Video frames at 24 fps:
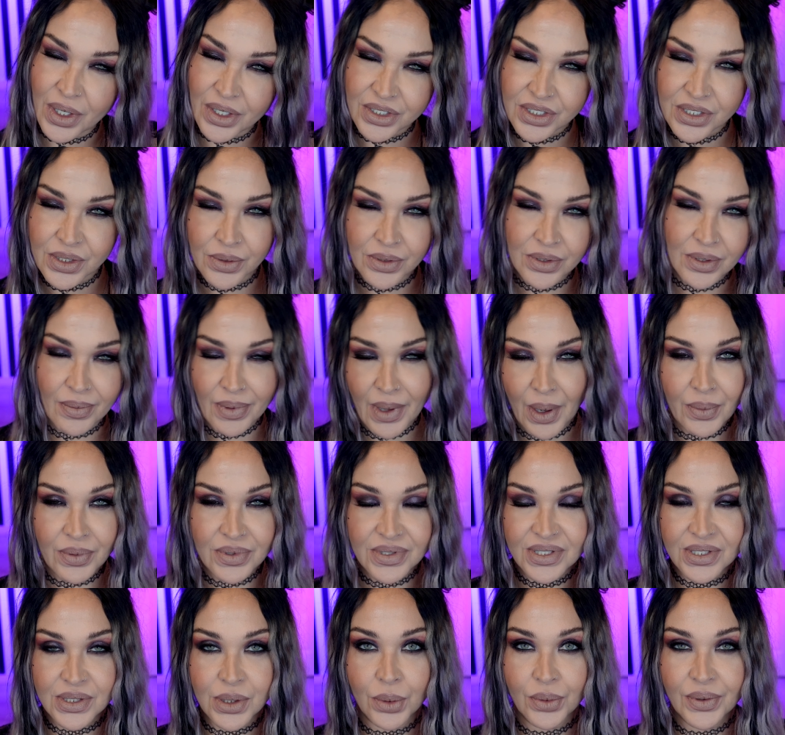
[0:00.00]
or 2 of them that were
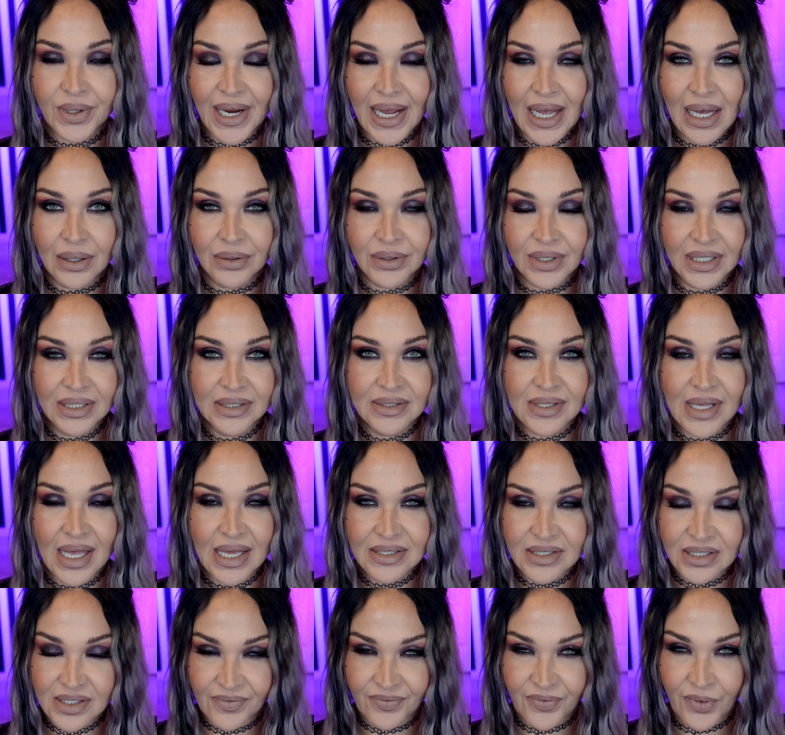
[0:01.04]
sold out
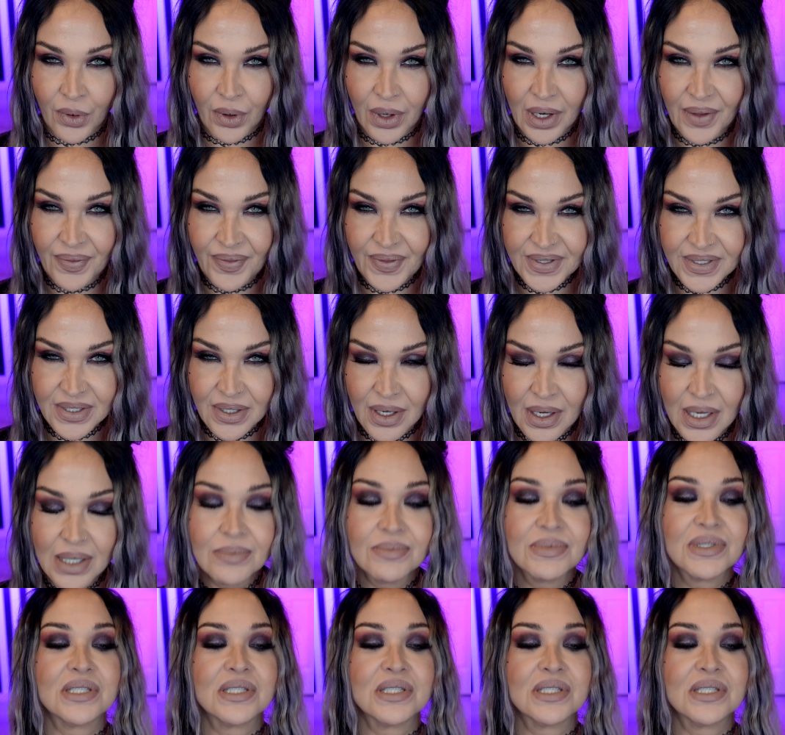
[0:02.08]
at Sephora at the time,